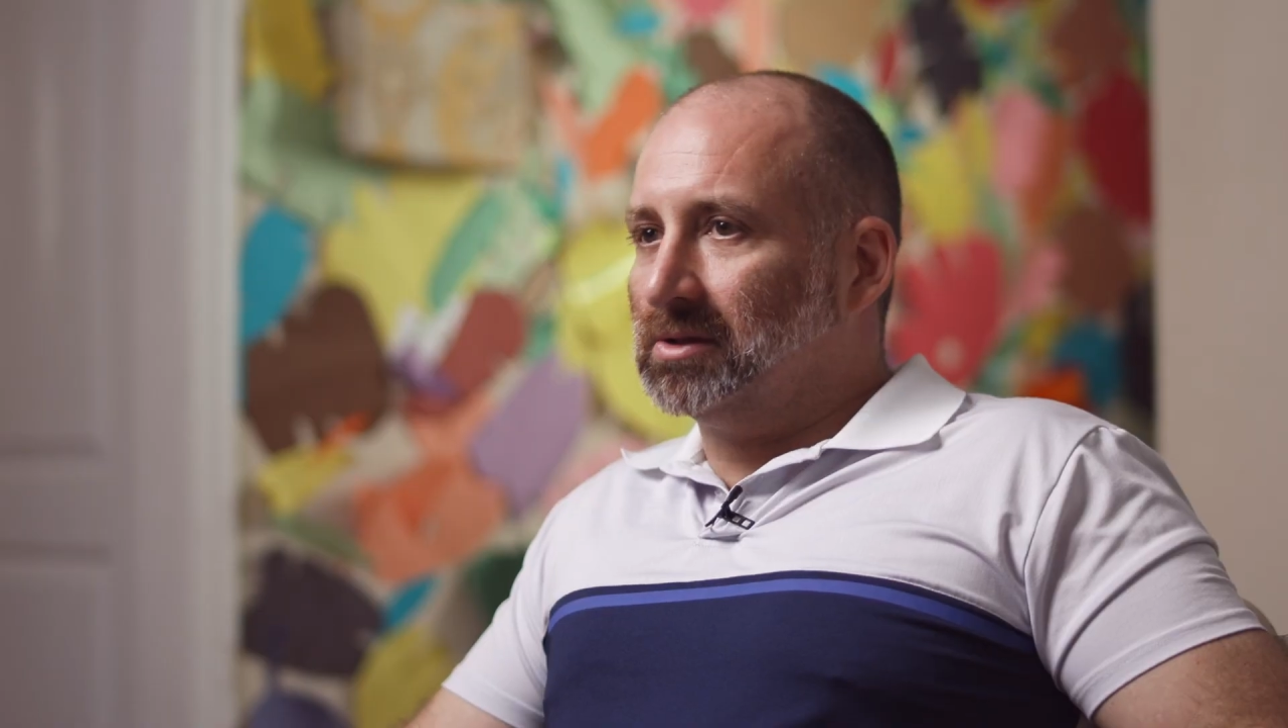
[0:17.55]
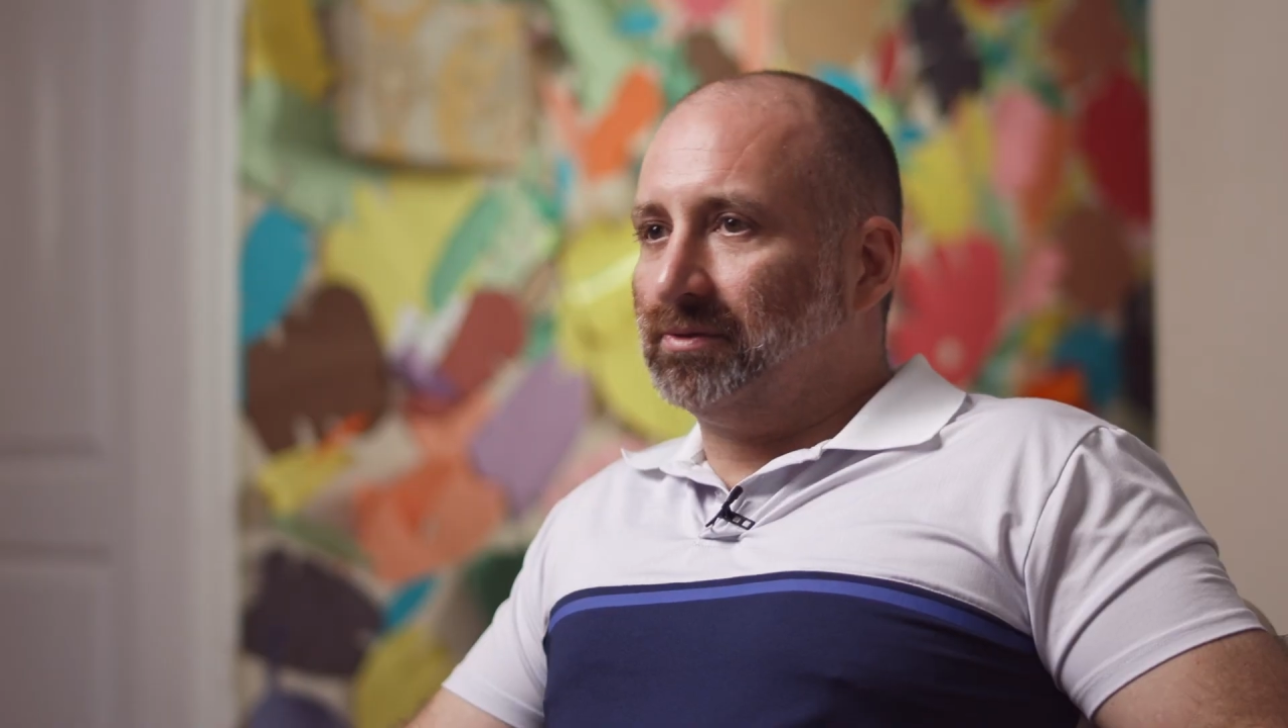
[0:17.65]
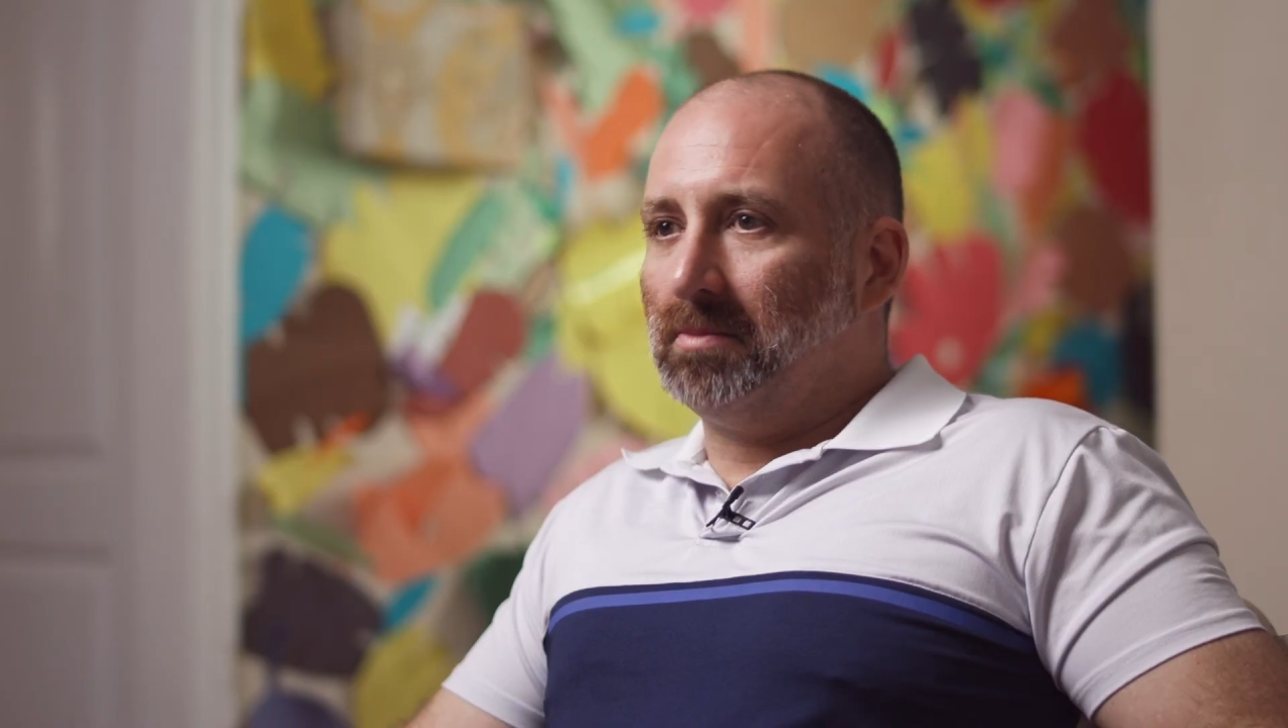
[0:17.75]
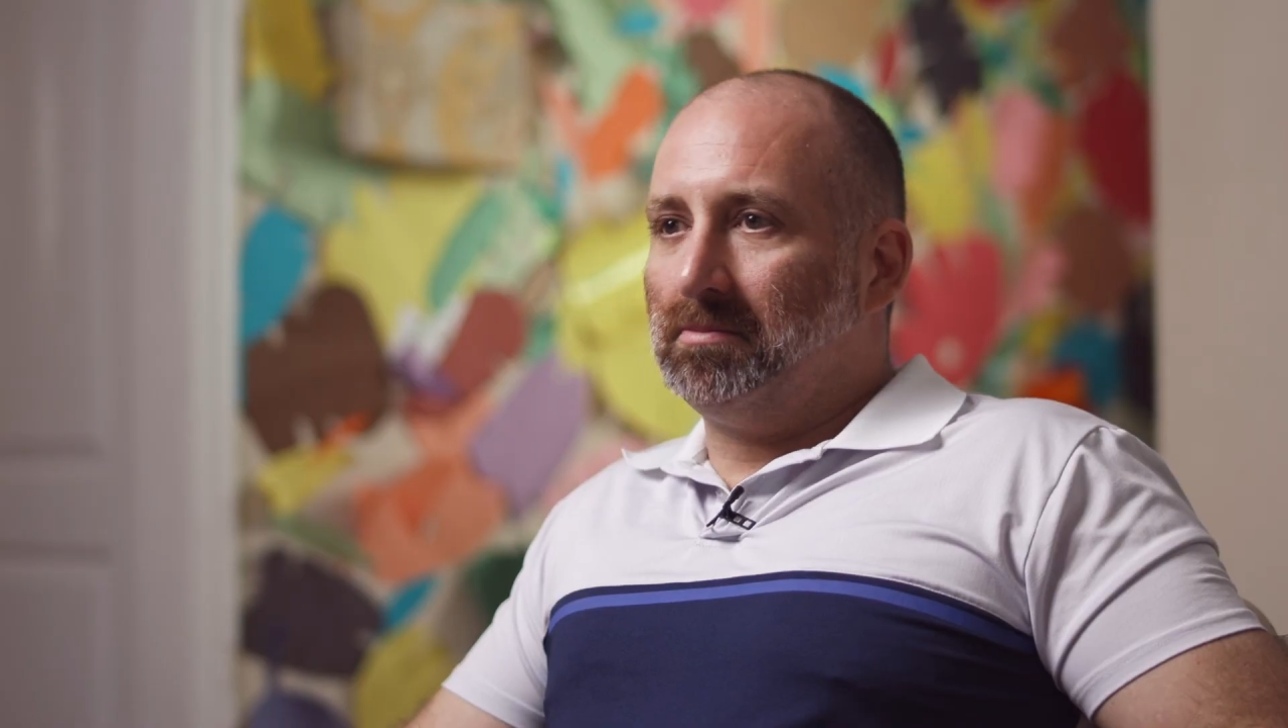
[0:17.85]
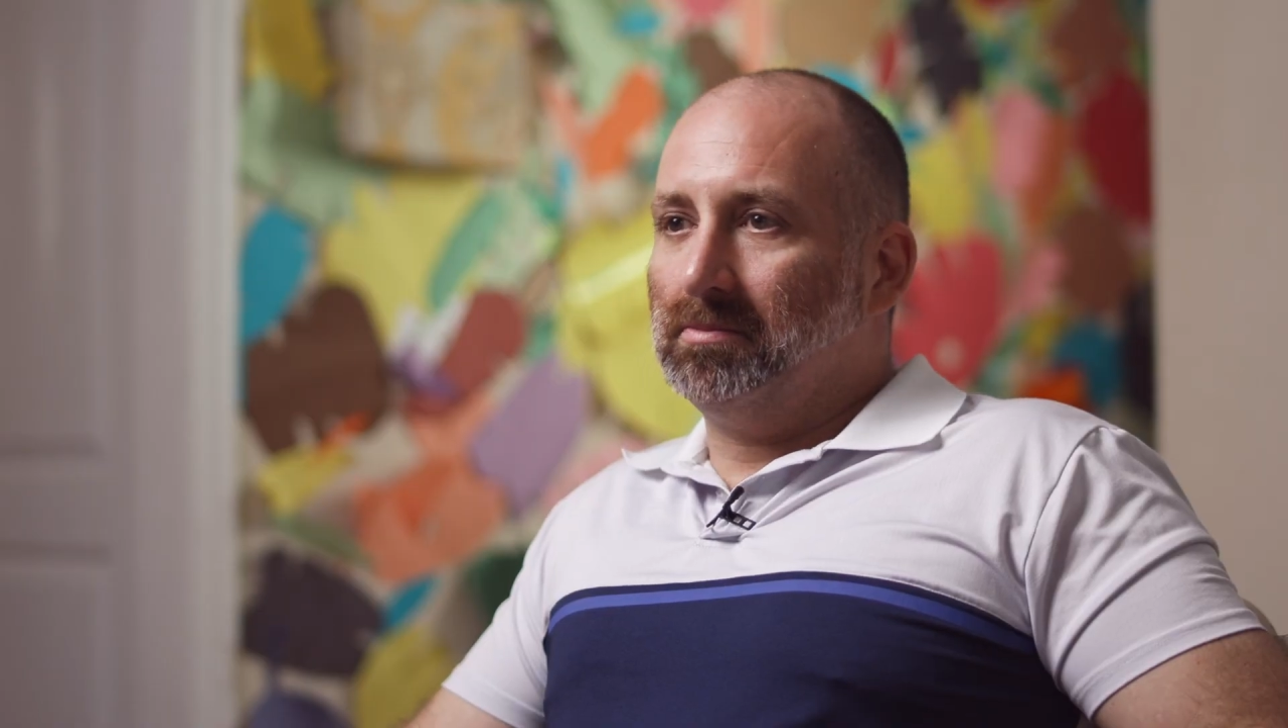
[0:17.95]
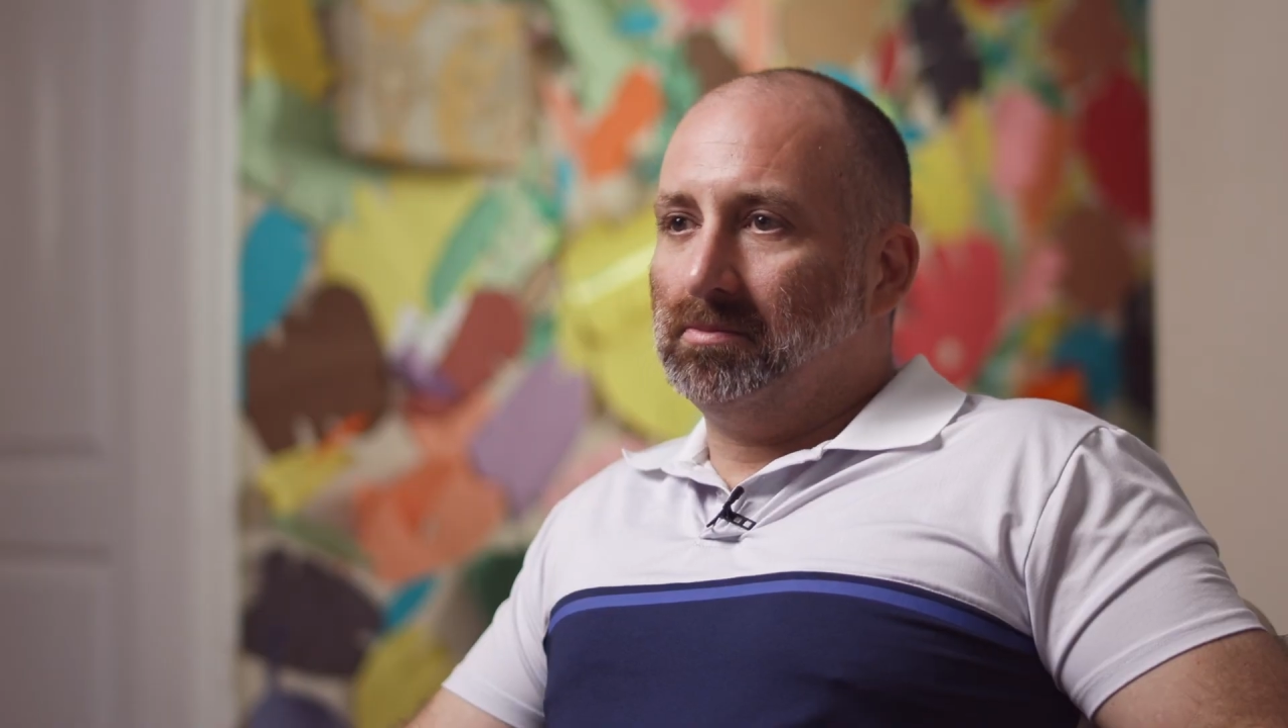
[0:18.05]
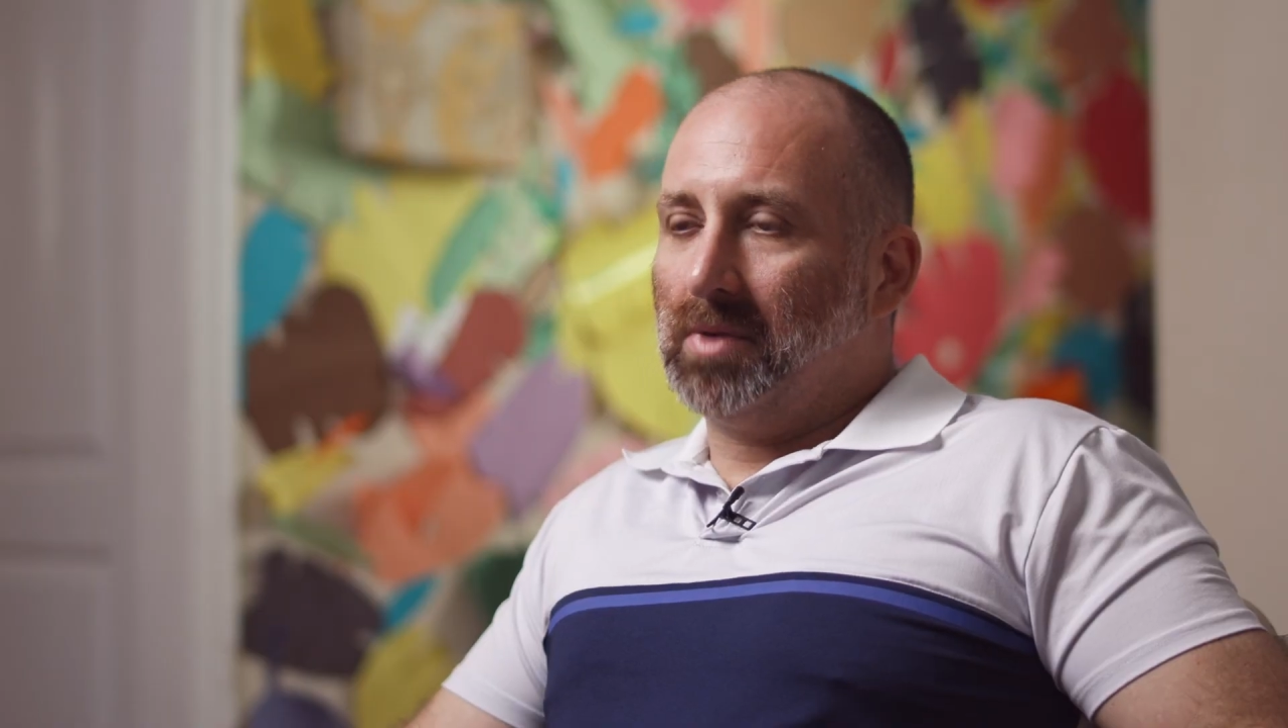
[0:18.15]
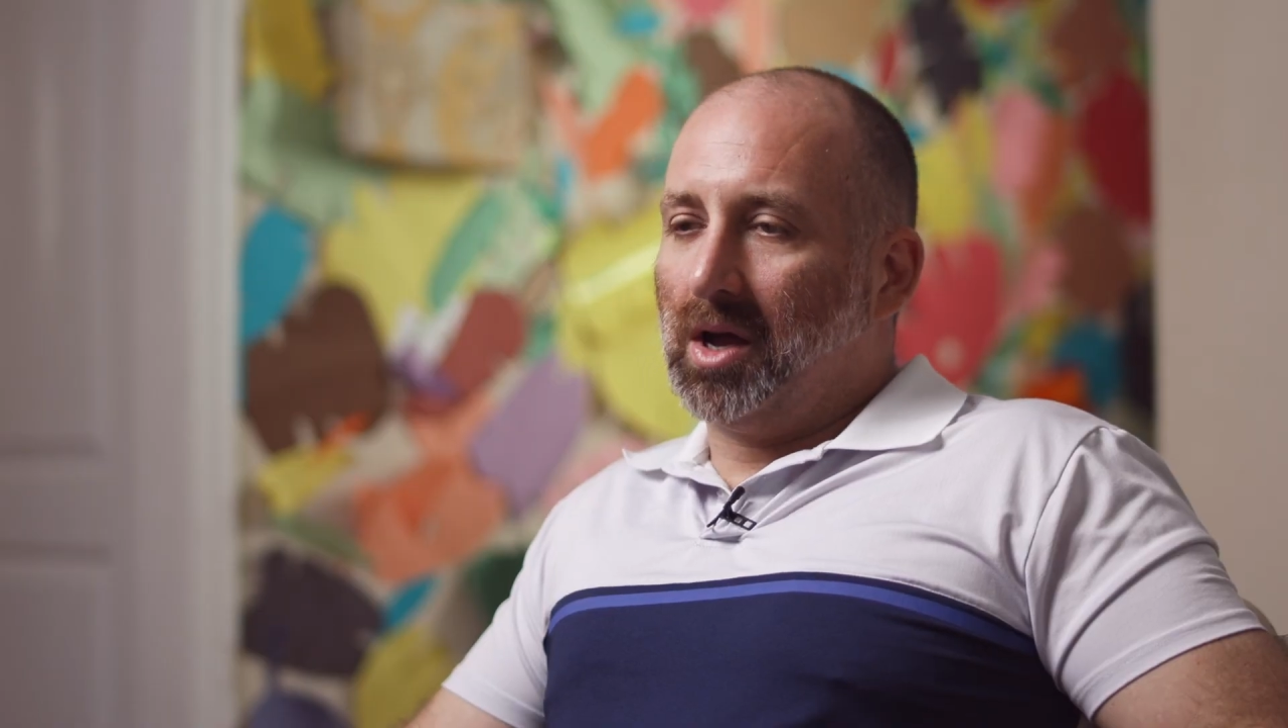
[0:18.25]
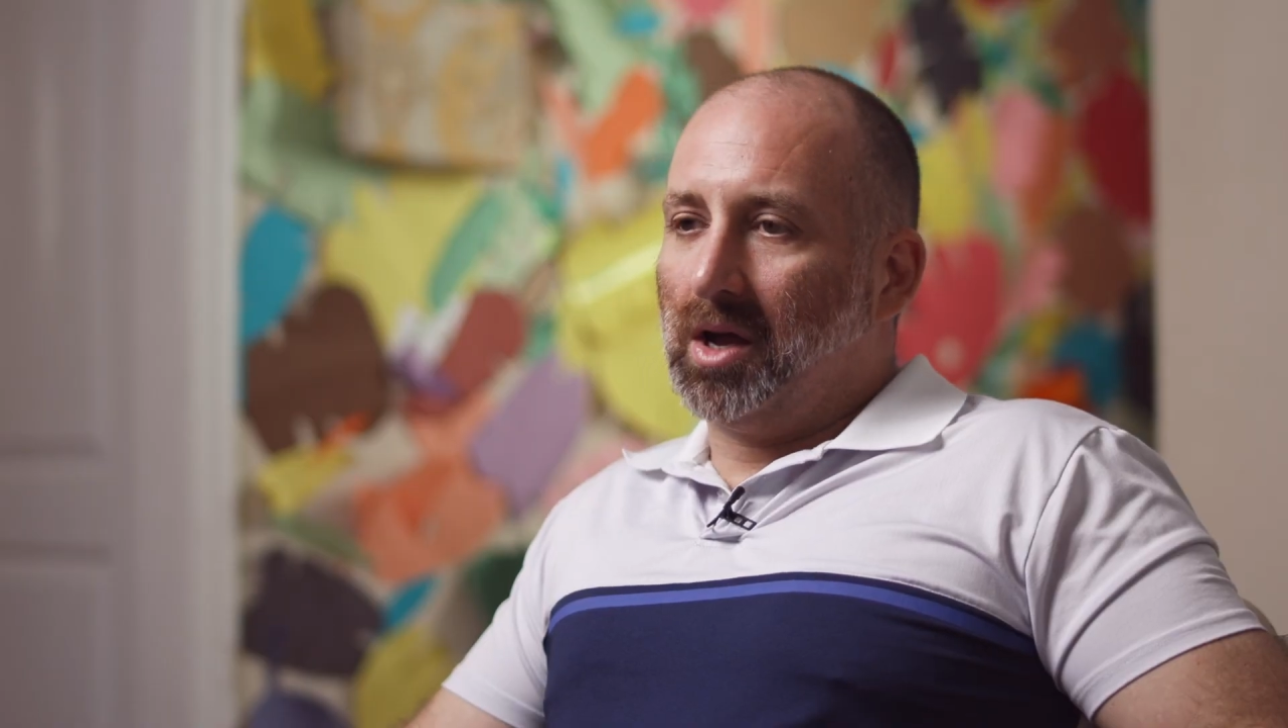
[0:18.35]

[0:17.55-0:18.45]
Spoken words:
from